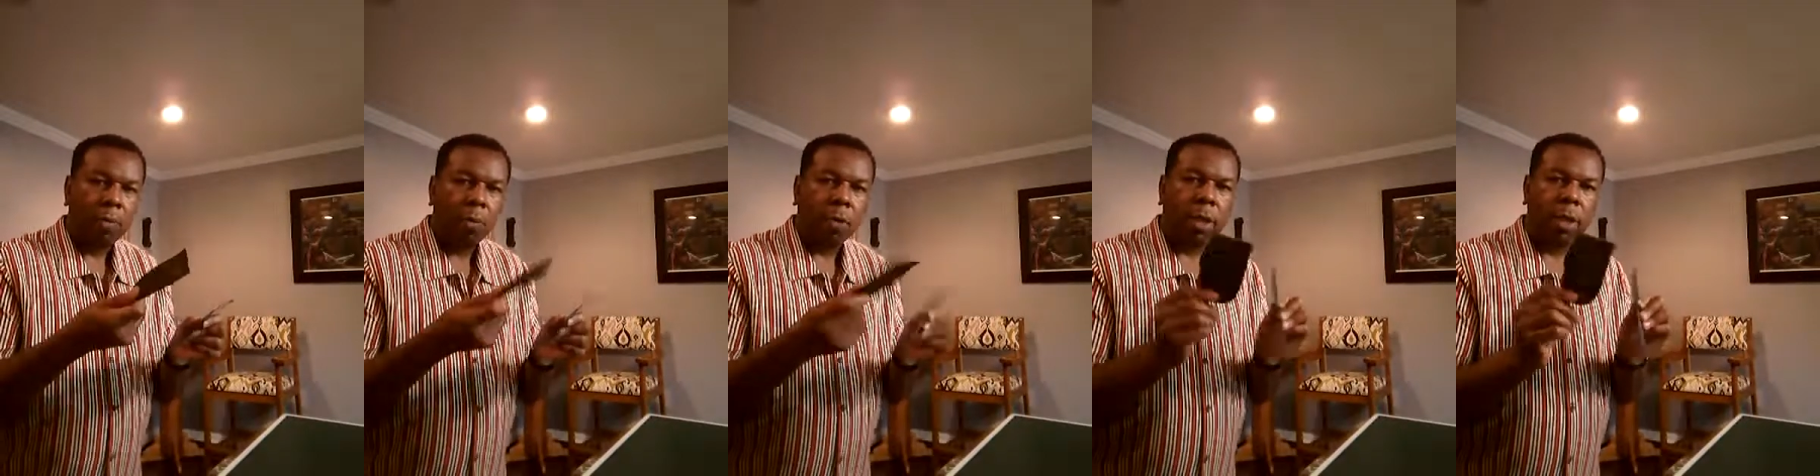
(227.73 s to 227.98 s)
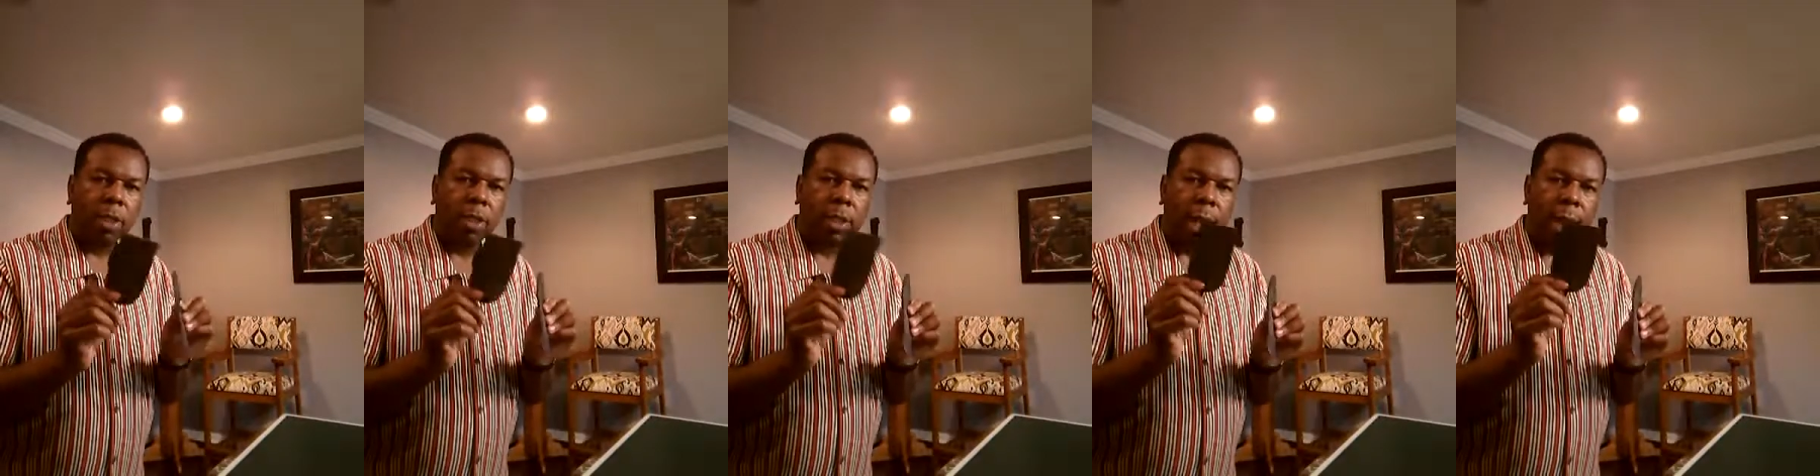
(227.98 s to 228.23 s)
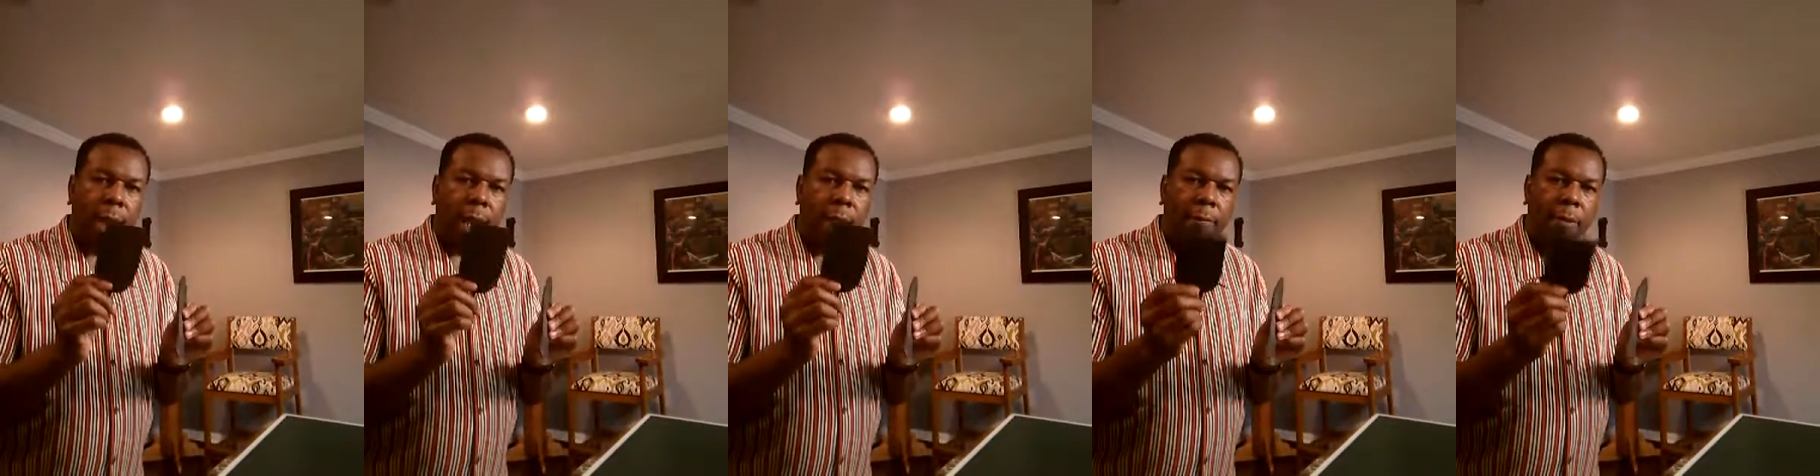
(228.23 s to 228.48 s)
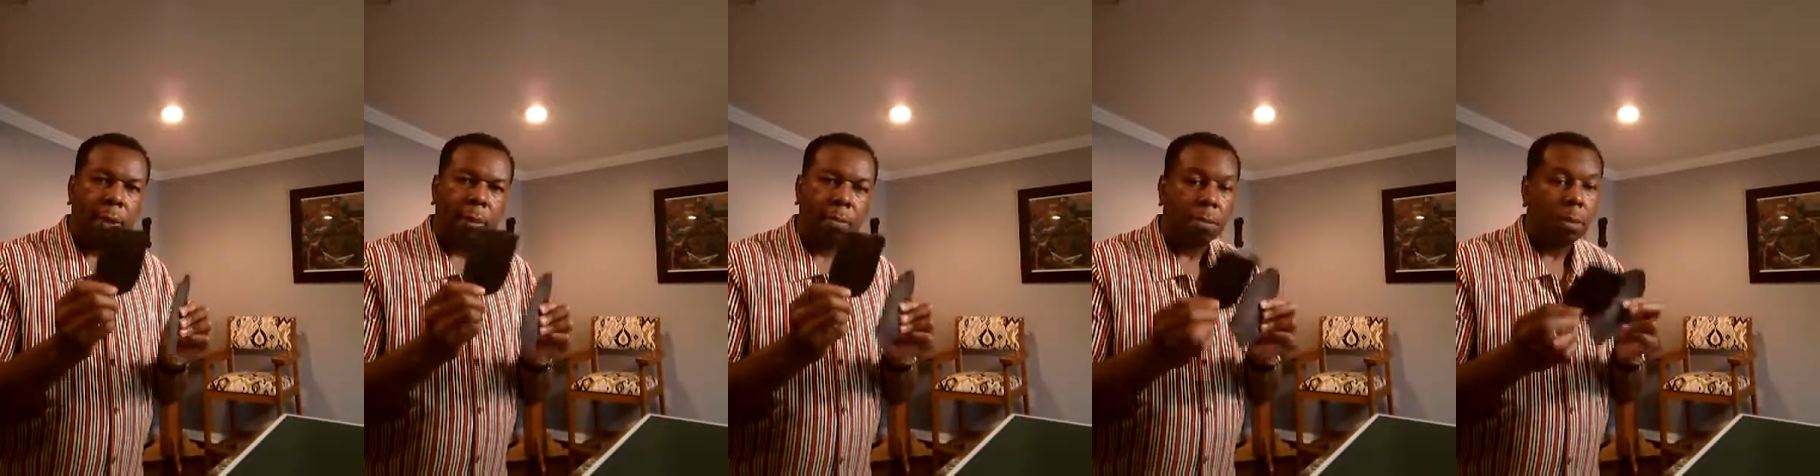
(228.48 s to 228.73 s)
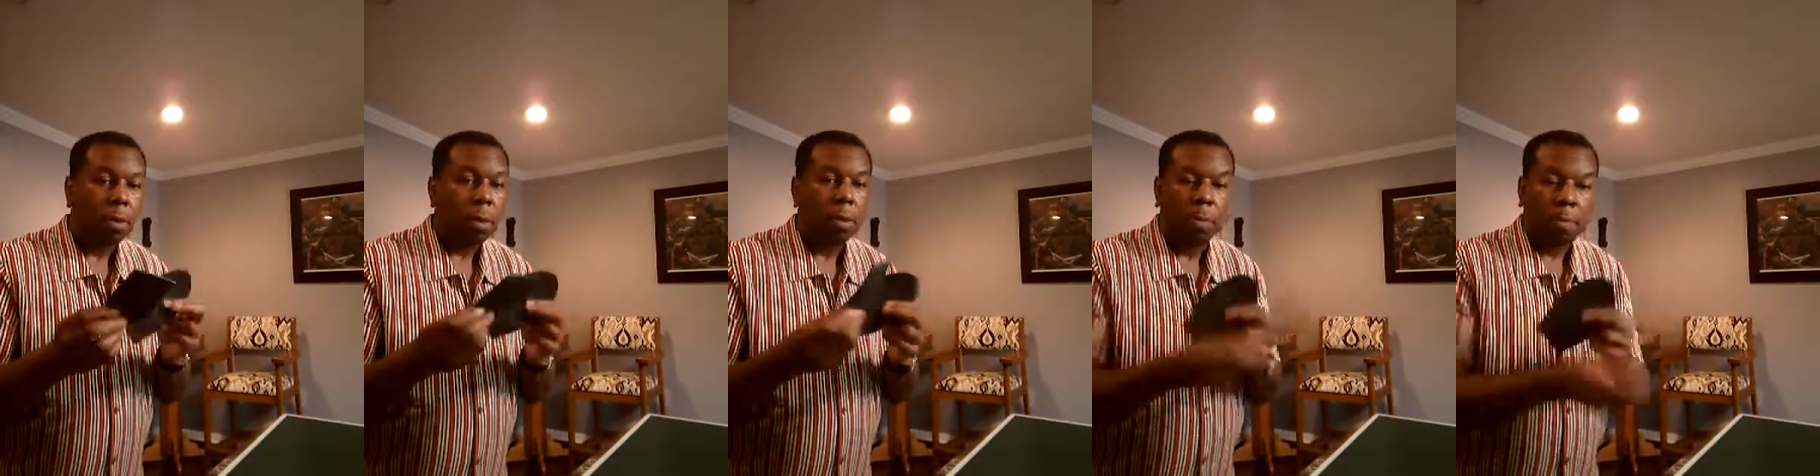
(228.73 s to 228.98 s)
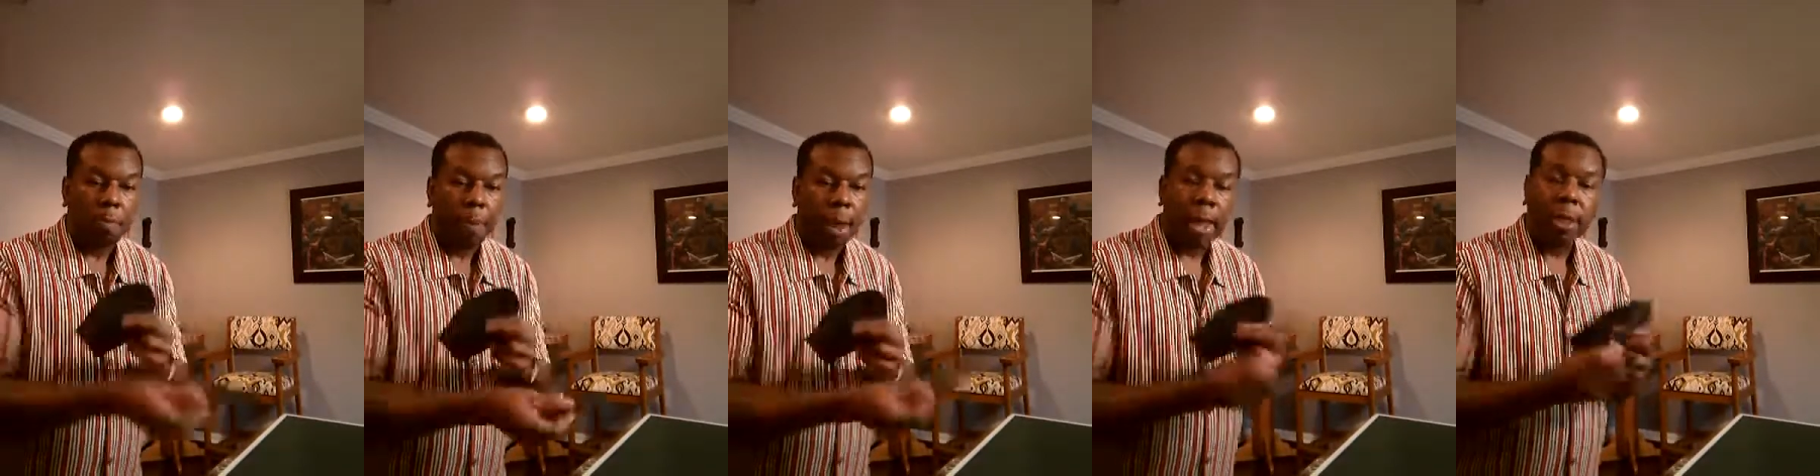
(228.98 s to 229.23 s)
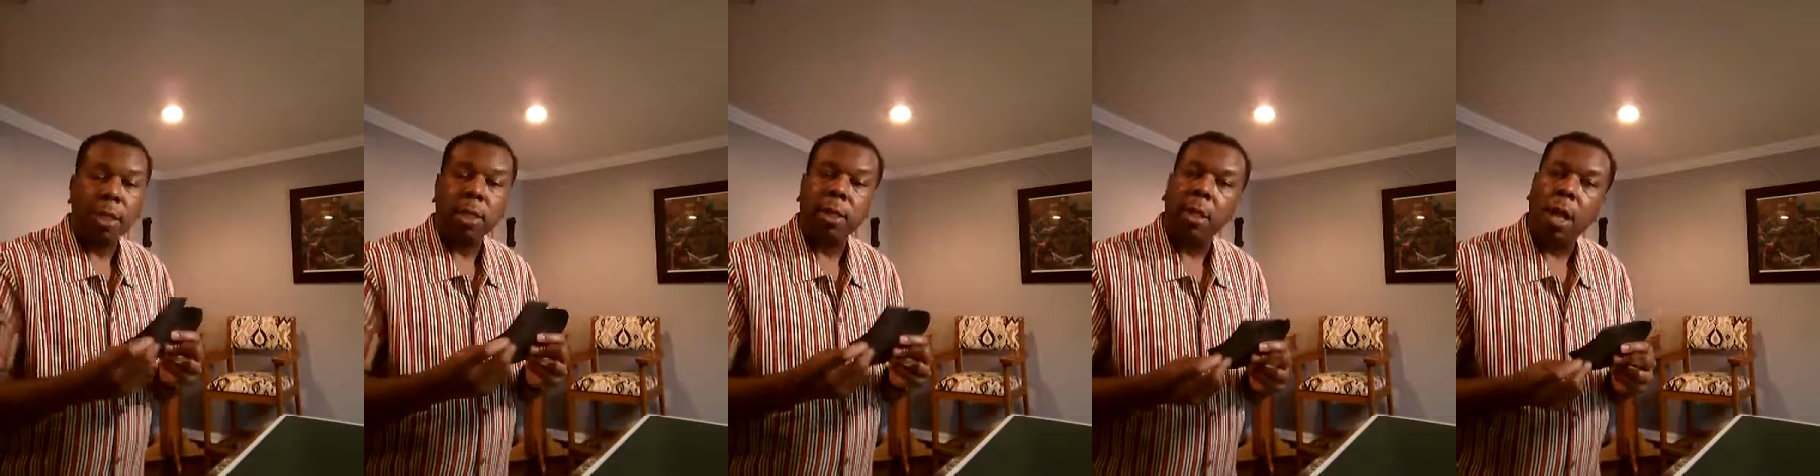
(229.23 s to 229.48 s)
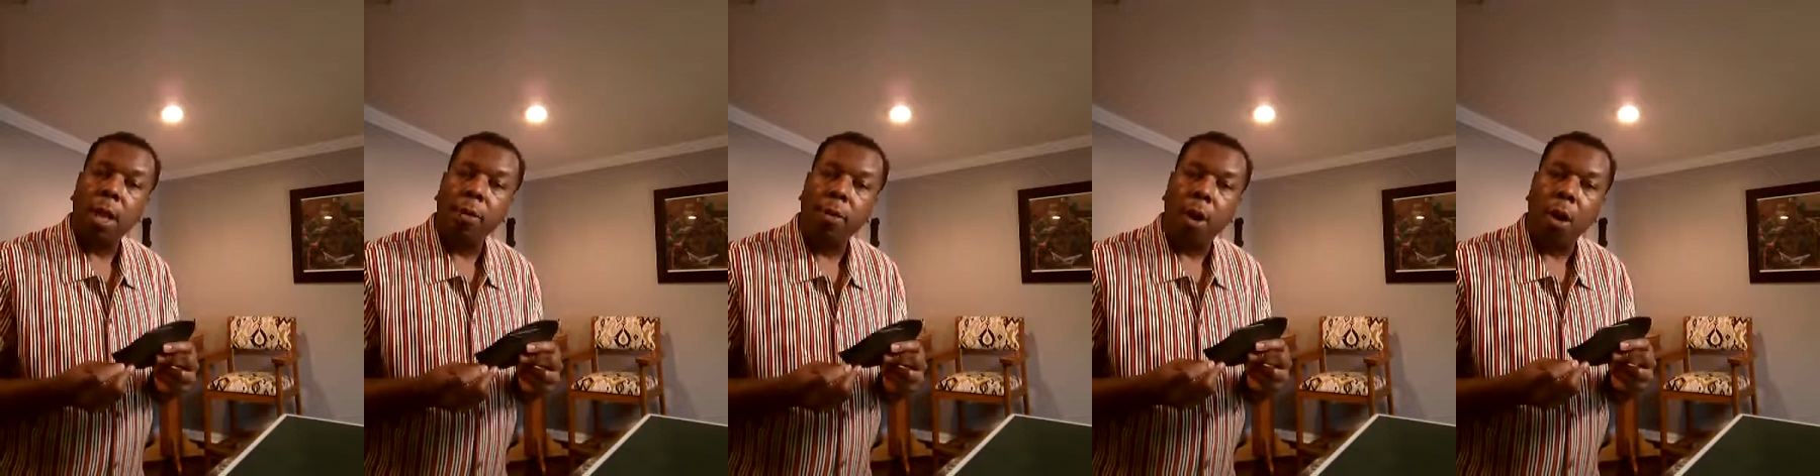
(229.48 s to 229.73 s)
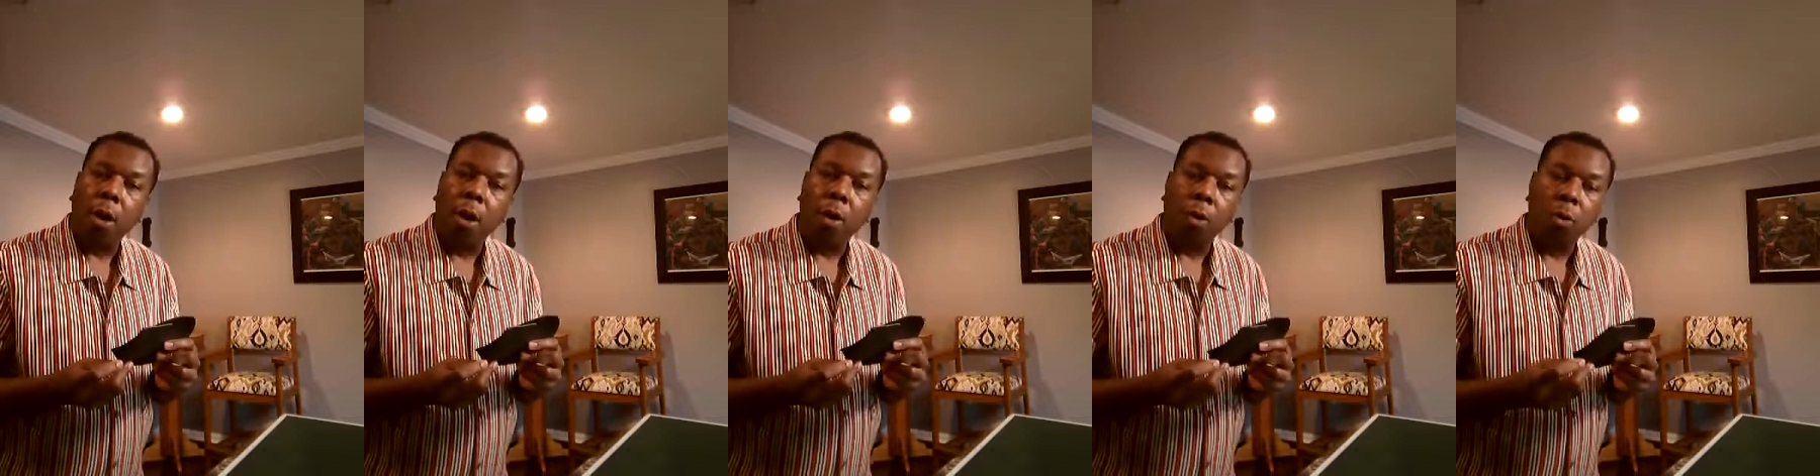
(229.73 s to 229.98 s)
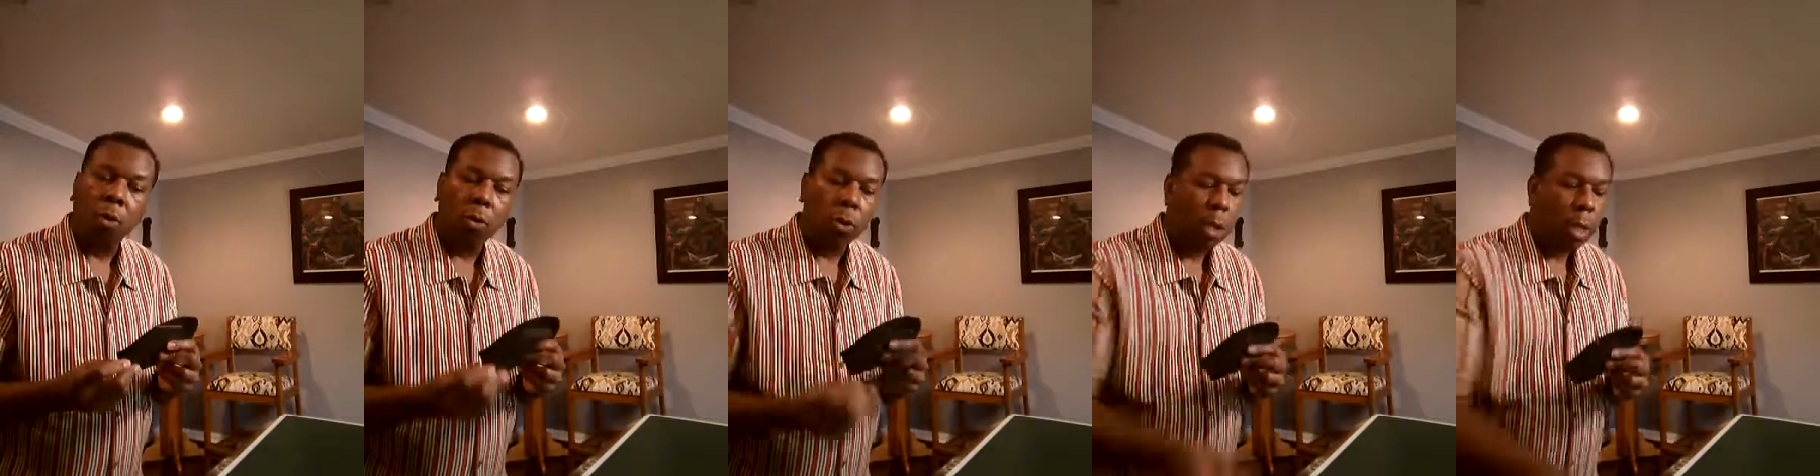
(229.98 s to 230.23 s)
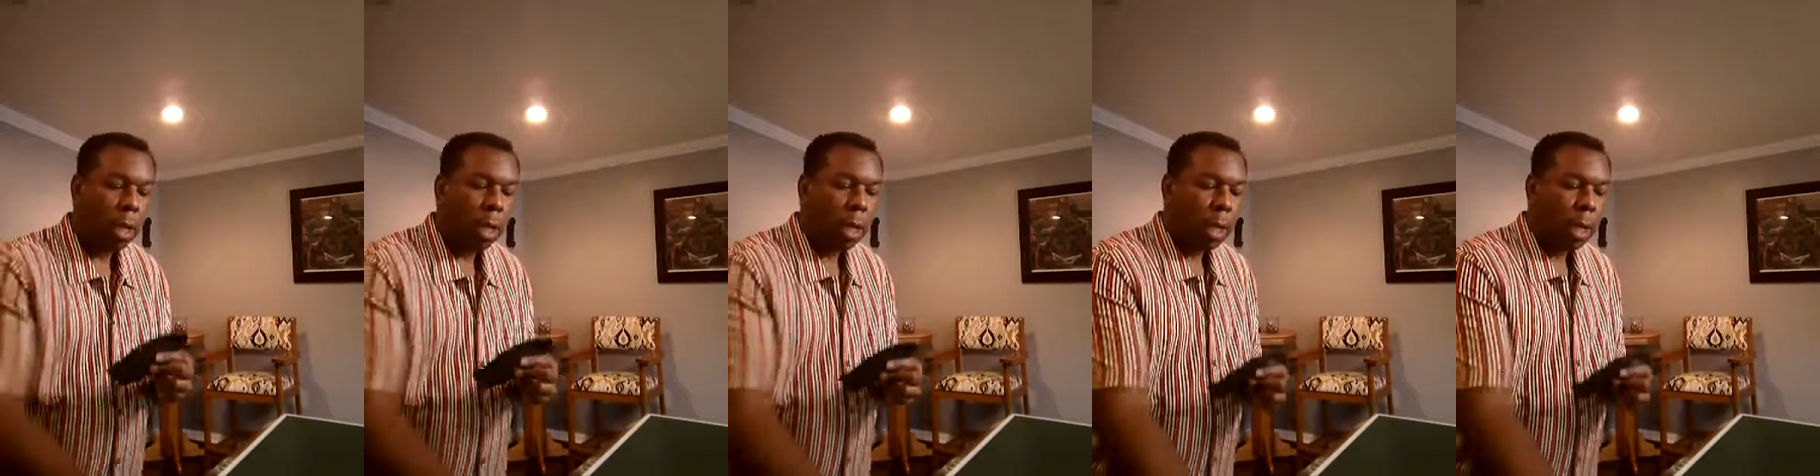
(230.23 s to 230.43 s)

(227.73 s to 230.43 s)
you can save and patch another hole